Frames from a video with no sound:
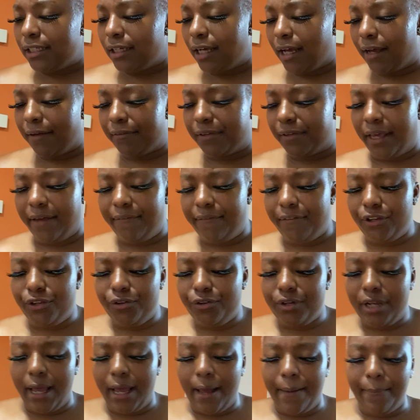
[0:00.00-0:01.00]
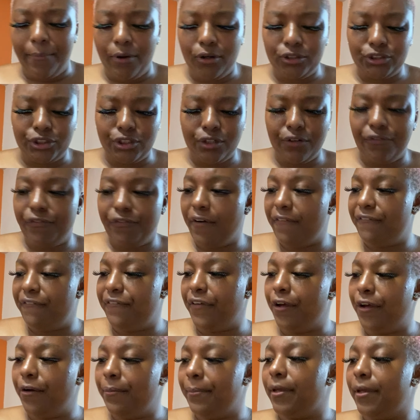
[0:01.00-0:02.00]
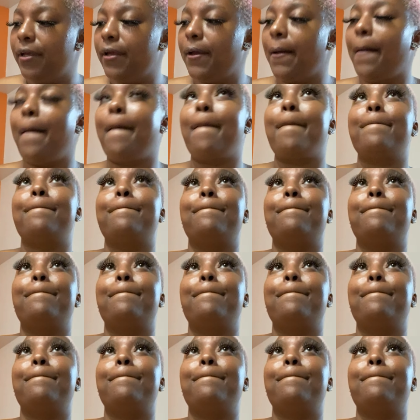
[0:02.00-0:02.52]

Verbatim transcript: Of giving you that emotional fulfillment.